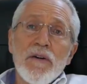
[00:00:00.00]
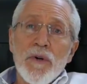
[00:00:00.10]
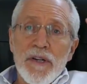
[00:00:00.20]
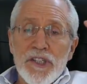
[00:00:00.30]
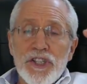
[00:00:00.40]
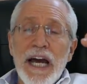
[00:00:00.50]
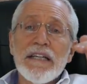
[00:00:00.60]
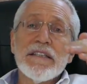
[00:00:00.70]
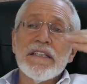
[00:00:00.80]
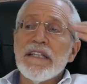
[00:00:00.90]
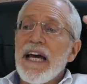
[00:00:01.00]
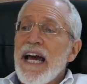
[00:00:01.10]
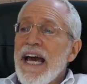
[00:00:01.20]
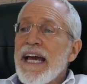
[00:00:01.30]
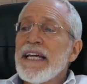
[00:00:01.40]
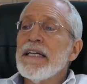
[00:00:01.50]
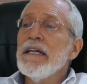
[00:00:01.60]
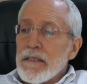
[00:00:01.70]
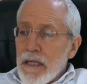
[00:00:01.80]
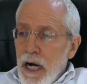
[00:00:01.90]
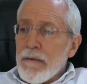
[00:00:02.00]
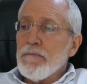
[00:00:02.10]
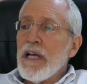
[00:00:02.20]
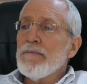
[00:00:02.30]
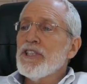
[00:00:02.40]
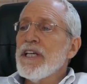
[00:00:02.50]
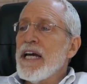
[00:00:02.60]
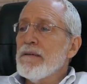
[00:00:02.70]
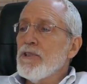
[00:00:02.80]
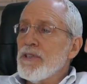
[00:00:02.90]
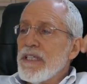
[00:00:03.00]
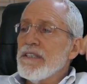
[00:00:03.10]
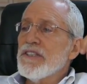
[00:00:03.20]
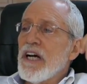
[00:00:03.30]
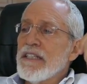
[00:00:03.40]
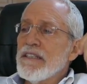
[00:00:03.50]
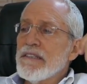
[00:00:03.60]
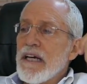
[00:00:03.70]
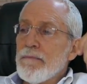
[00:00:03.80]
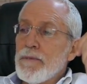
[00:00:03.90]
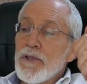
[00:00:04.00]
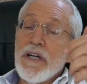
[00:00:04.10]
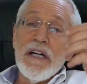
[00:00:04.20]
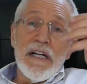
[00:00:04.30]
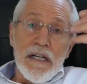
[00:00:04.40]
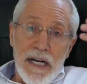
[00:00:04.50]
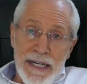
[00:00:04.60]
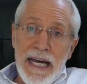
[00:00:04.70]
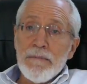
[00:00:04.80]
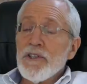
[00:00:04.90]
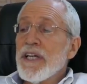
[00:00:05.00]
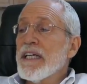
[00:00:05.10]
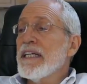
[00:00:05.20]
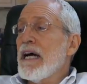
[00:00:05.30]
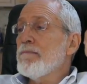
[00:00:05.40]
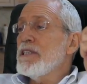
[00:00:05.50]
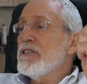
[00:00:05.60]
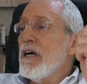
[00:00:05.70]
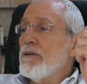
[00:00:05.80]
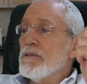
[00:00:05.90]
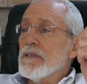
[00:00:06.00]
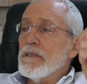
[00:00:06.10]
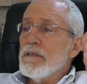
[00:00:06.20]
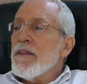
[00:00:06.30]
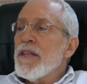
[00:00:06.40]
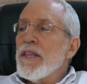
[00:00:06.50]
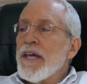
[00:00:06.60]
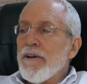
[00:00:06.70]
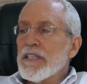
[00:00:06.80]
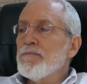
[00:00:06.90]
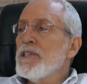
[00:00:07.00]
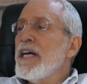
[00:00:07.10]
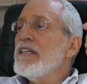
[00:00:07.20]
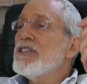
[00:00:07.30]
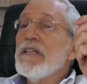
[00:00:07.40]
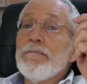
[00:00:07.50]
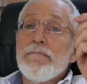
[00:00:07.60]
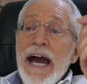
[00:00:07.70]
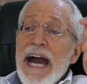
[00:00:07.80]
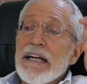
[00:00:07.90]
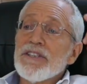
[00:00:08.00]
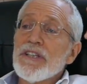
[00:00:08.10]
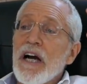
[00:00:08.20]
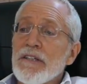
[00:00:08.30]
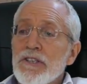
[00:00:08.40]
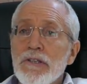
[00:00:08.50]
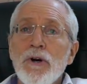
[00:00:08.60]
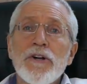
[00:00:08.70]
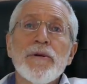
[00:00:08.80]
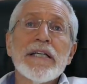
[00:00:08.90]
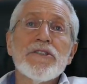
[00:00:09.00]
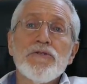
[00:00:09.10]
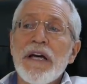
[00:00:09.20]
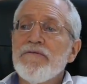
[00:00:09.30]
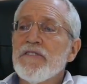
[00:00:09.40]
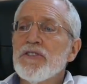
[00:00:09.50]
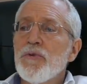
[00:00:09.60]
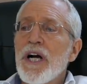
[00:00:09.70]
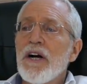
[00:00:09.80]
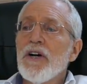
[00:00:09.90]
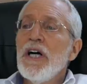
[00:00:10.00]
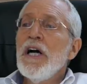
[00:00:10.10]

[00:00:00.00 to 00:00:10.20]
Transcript: where he shechted a unblemished animal inside the temple, an animal that cannot be sold. Their explanation impacts on slaughtering a treif as well.